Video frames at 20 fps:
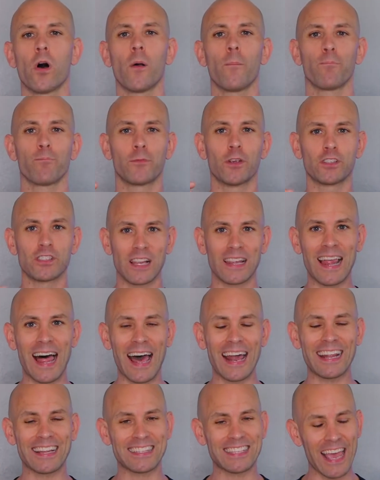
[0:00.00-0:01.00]
Well, there's a
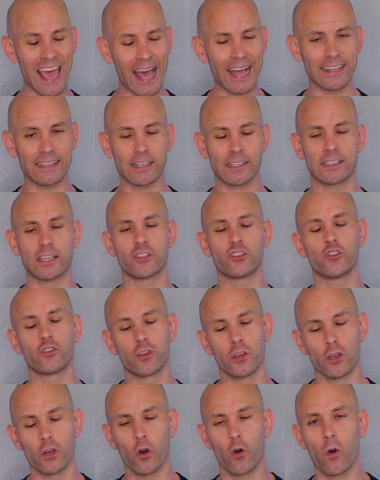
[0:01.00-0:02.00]
lot of tactics that you
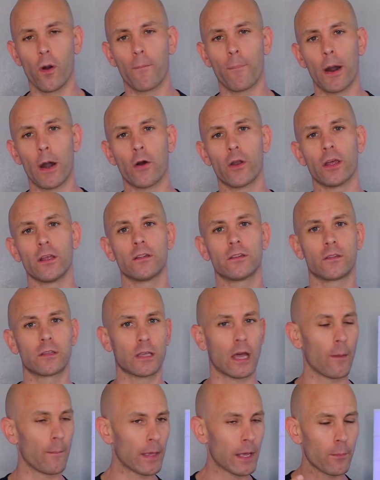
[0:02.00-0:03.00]
can go about it,
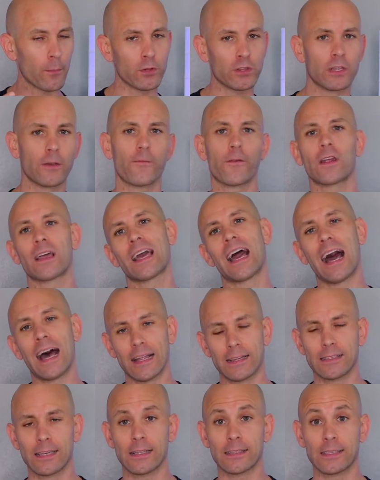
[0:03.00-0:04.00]
coming up with different
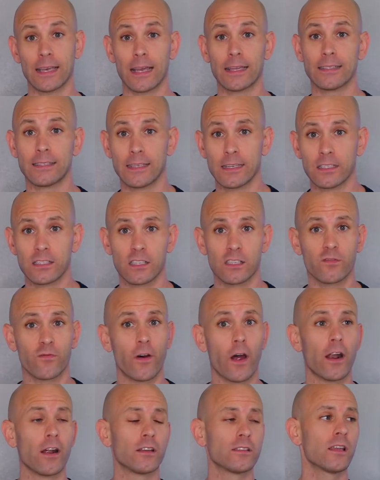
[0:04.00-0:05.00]
content ideas as
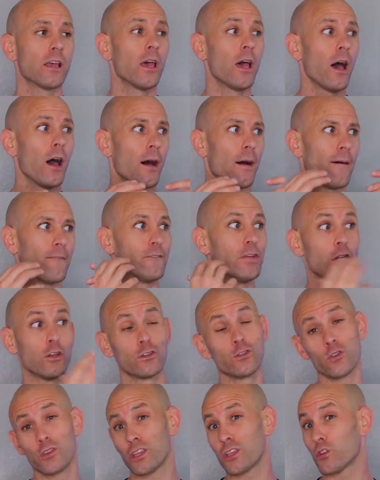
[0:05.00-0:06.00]
far as uh,
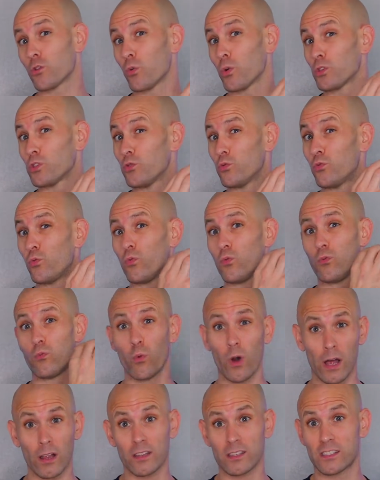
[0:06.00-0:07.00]
videos you think you will do
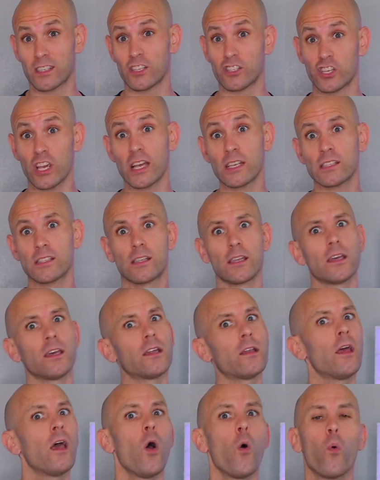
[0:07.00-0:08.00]
well and
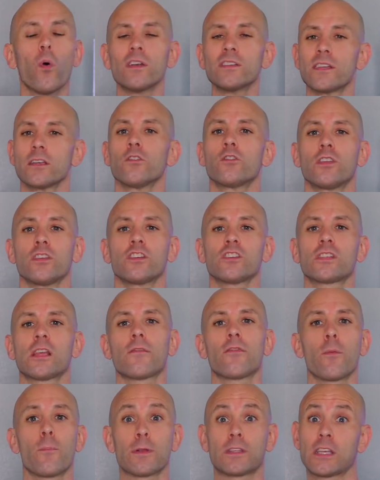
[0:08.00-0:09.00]
suggested, ones that you think just
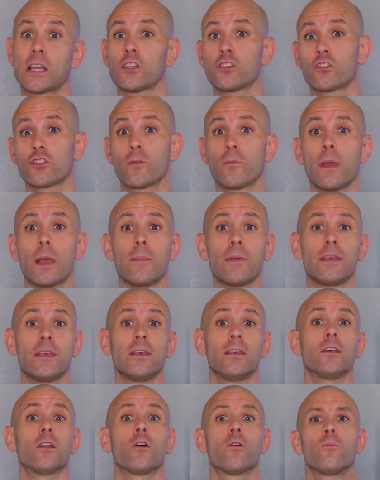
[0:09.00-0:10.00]
have the potential to maybe
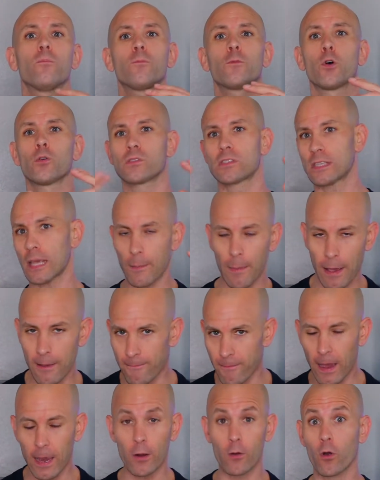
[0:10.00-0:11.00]
you know go
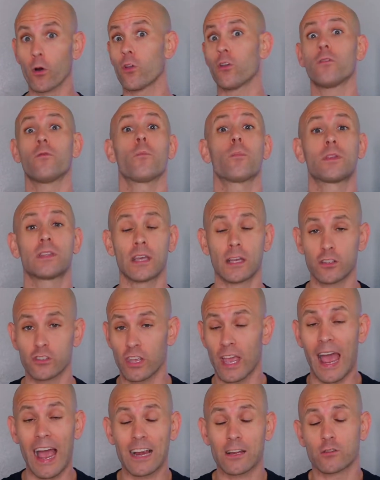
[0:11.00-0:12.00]
semi-viral or even
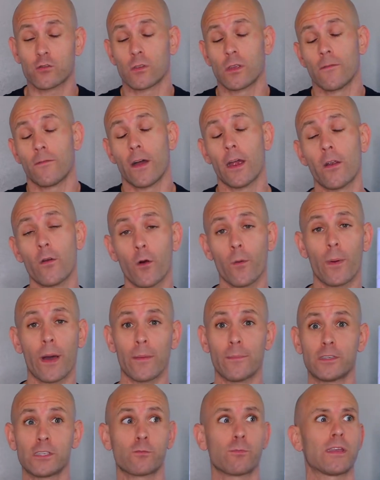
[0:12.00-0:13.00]
potentially actually viral
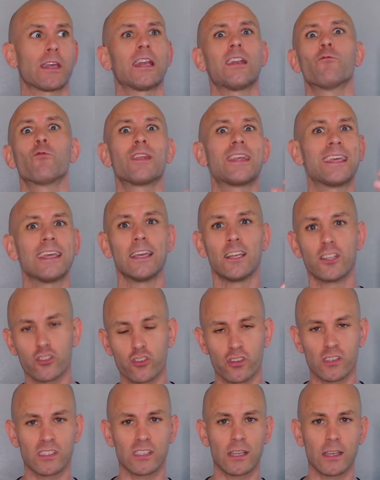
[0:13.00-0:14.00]
by just being a really
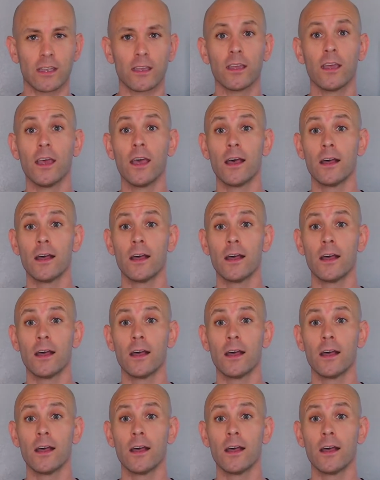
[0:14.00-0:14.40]
interesting